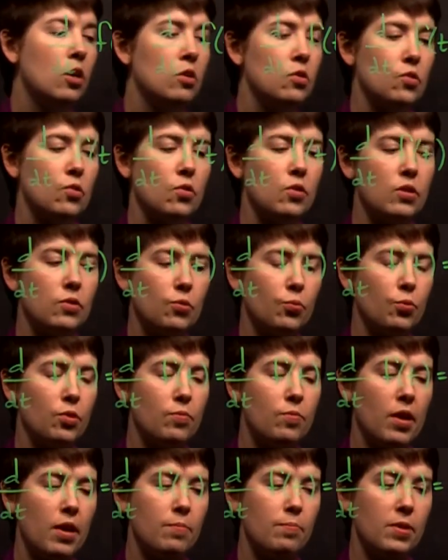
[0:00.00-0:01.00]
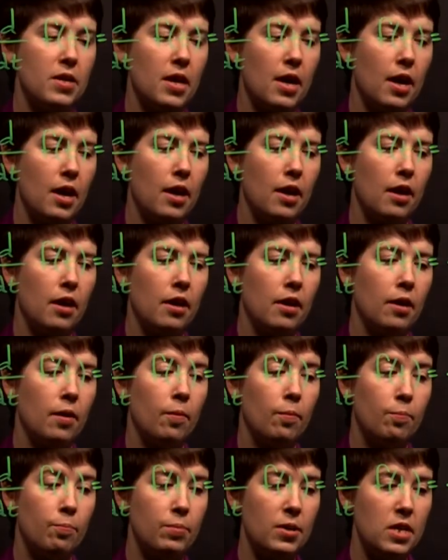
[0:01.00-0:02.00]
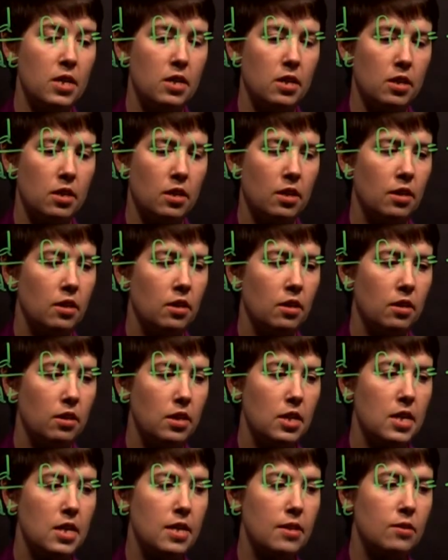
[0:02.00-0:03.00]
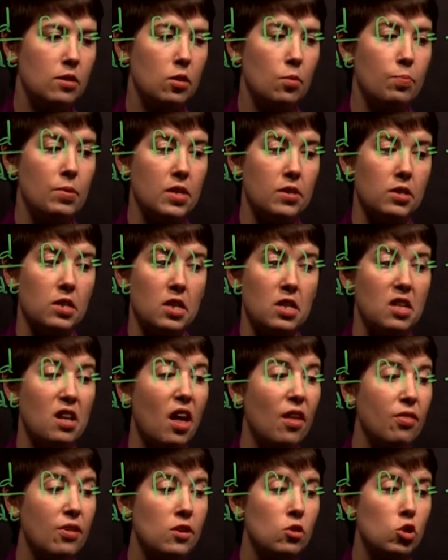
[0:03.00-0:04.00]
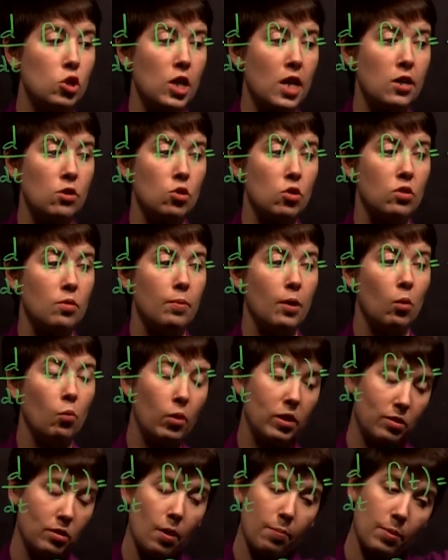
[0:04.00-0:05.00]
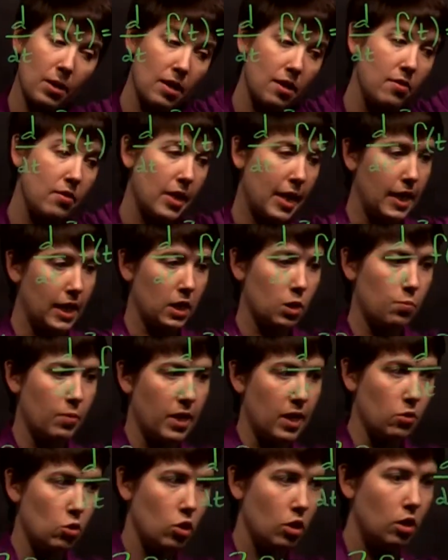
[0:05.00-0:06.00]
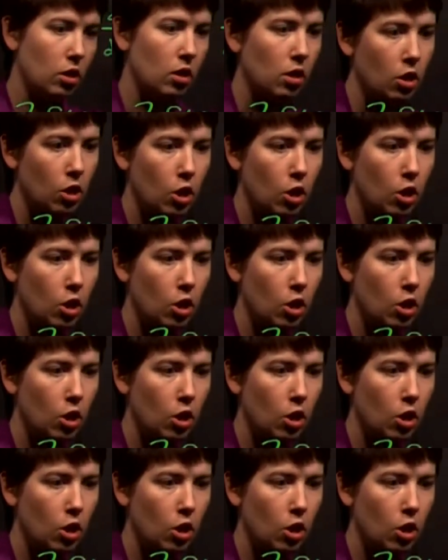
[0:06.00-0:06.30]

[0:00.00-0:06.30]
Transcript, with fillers: So this would then be a b e to the bt. Nothing changes about what's up in that exponential.